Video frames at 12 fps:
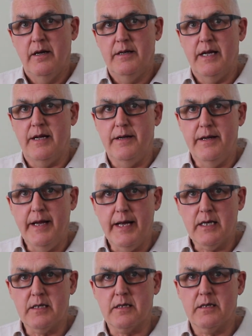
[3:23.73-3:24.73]
Now
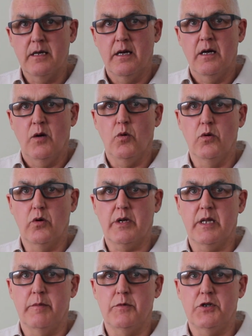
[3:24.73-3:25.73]
next, we'll look
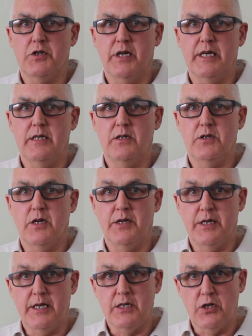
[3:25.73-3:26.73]
at the machines that
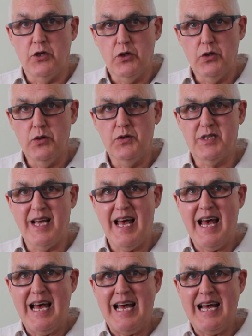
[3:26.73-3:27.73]
you need to use
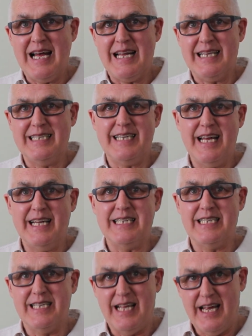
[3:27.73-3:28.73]
and the
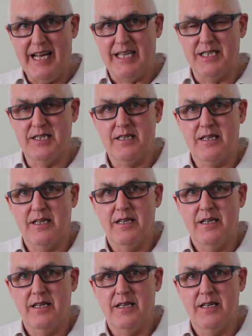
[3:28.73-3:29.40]
settings and the heads.